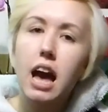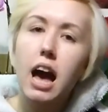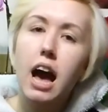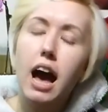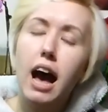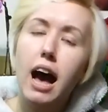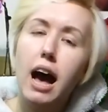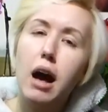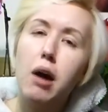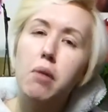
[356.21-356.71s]

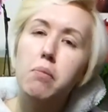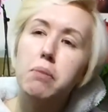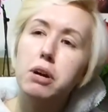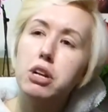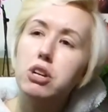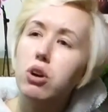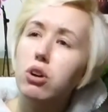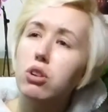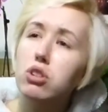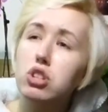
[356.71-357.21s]

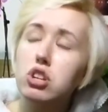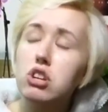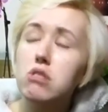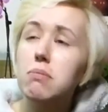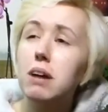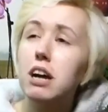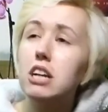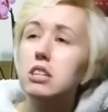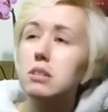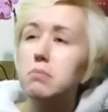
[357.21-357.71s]
but not too
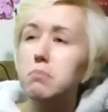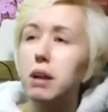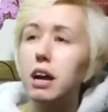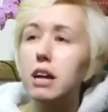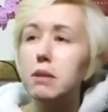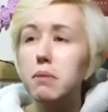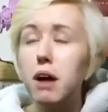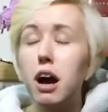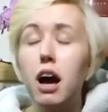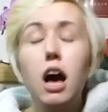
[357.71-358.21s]
much, and
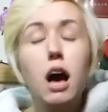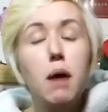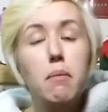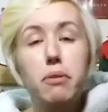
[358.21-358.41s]
blah, blah, blah.